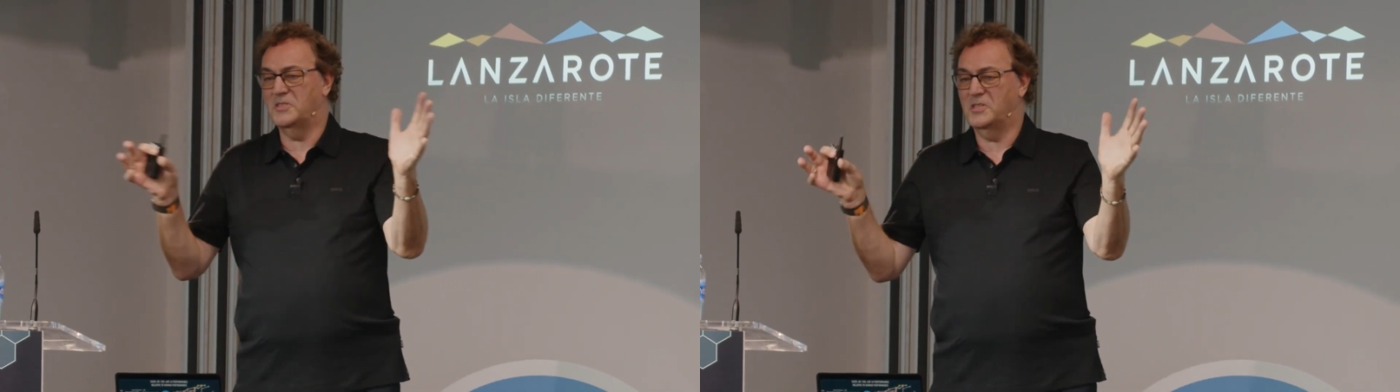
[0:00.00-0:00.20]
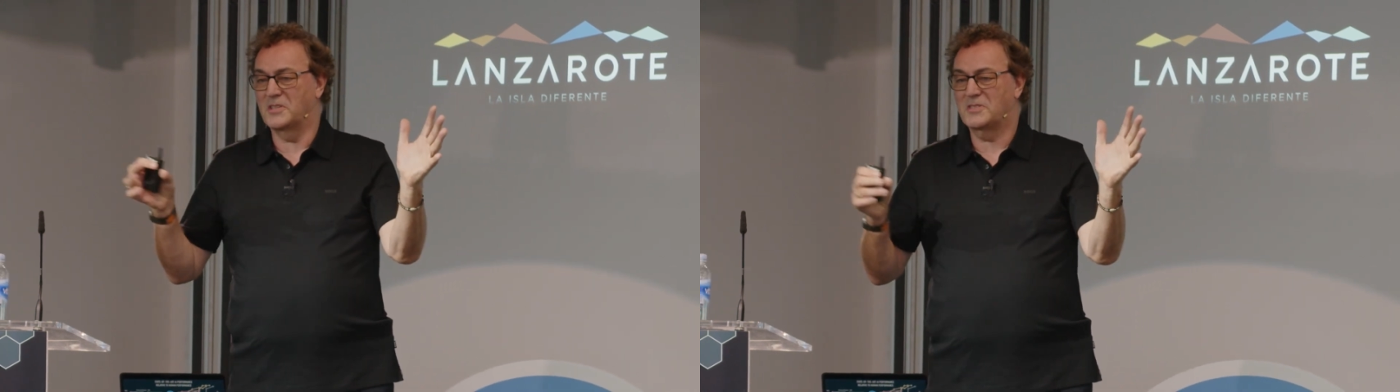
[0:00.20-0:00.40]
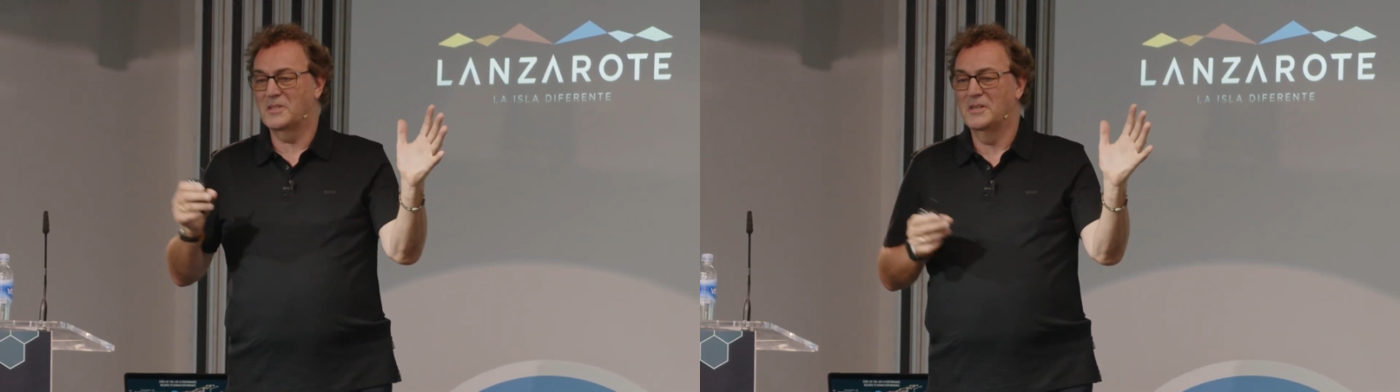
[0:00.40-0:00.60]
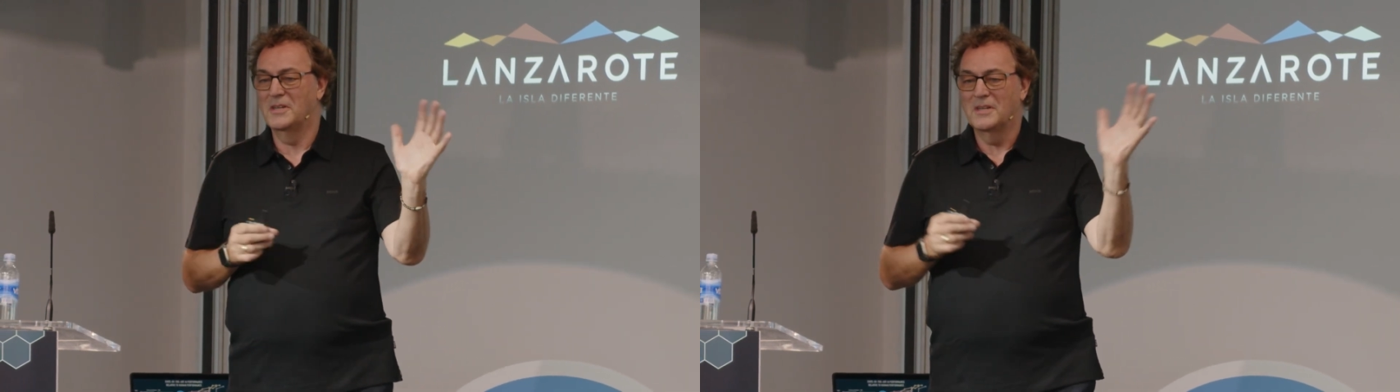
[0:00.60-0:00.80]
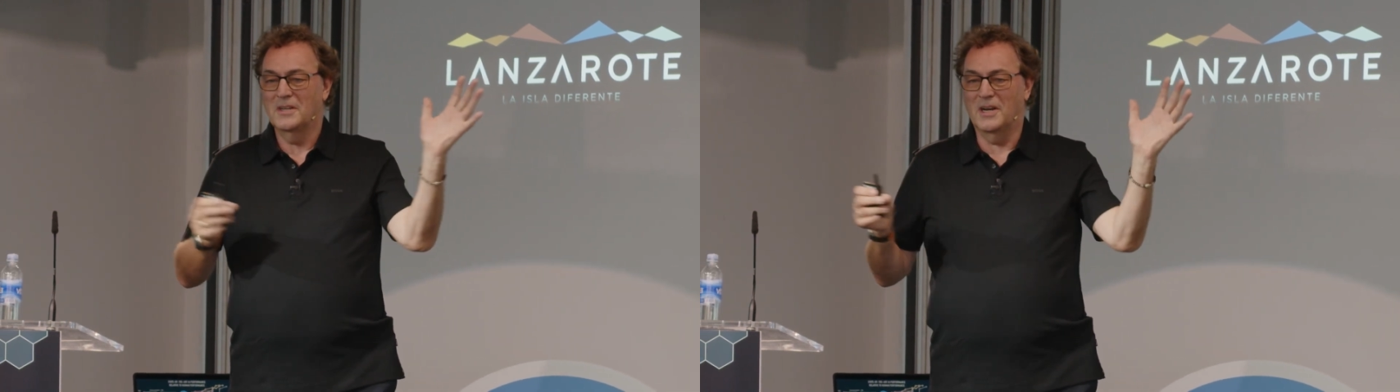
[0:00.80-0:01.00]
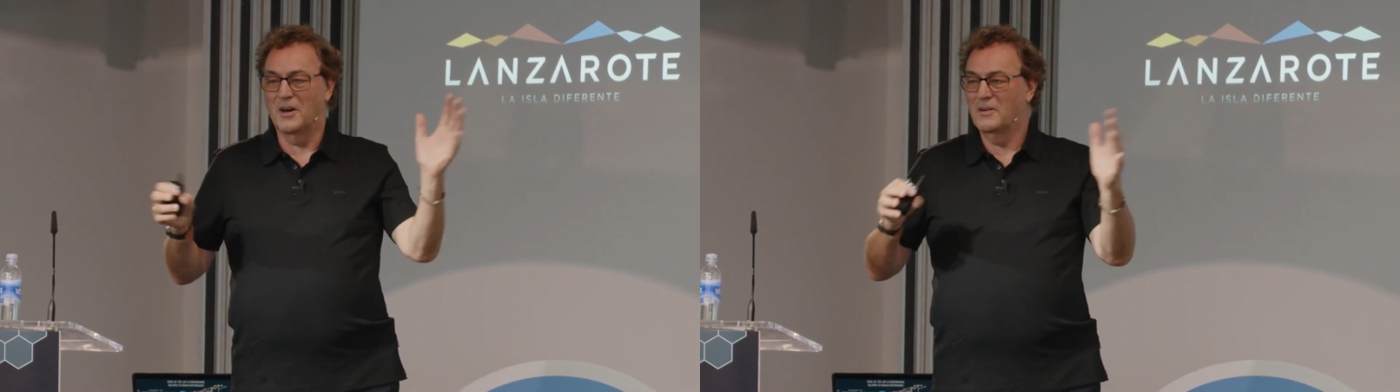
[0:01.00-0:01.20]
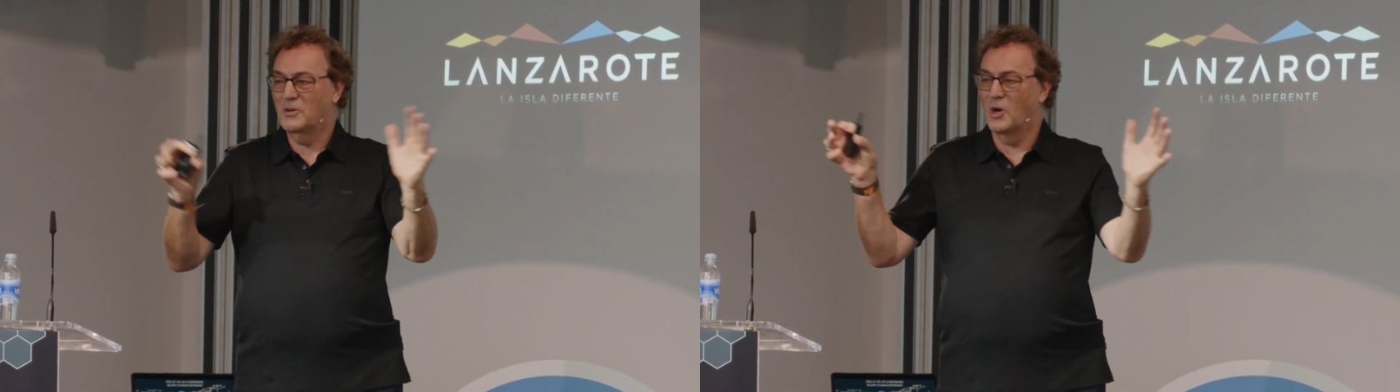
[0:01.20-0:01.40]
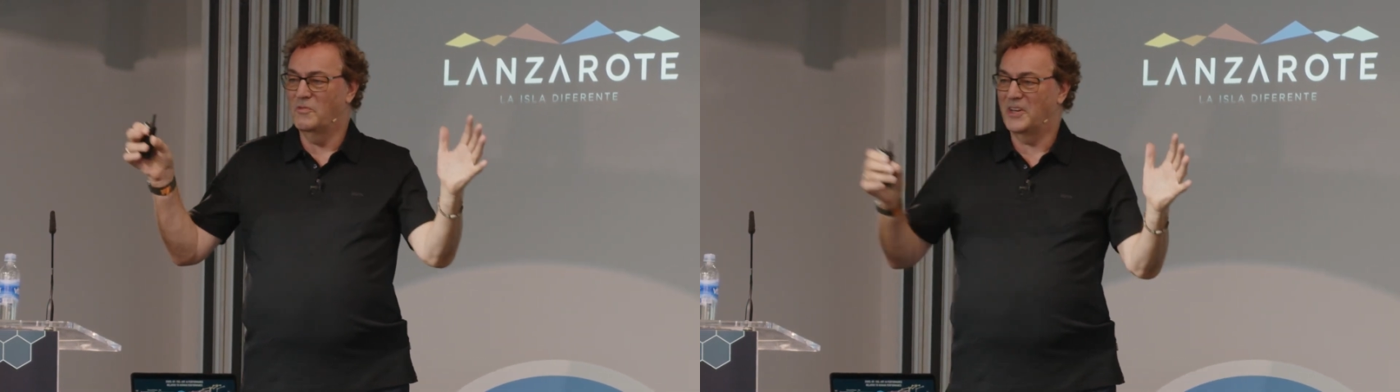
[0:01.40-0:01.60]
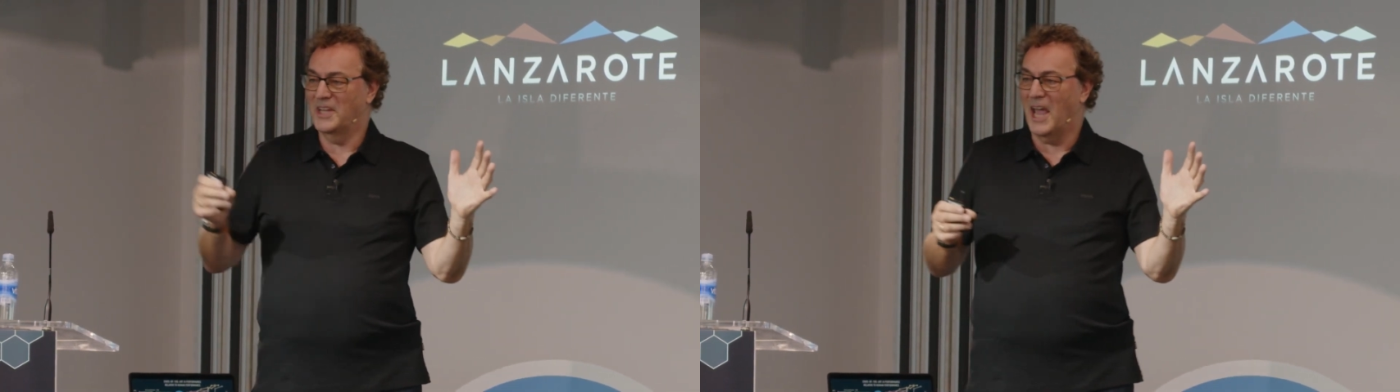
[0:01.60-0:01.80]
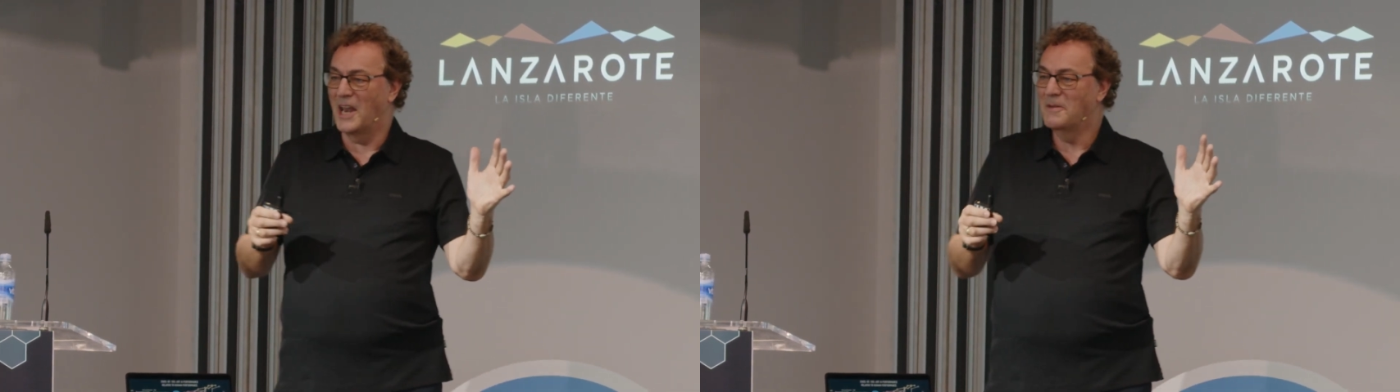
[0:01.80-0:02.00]
It's just, you know, COVID
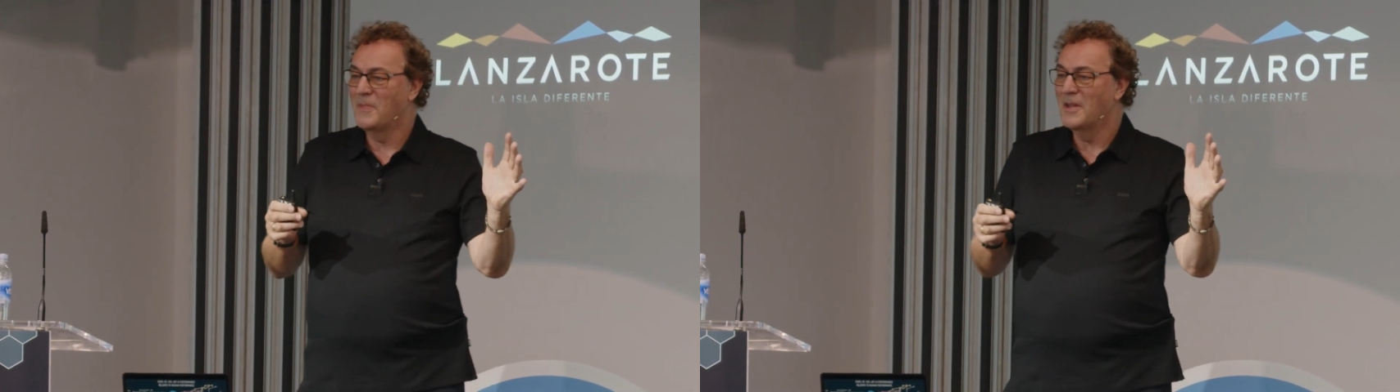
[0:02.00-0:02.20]
again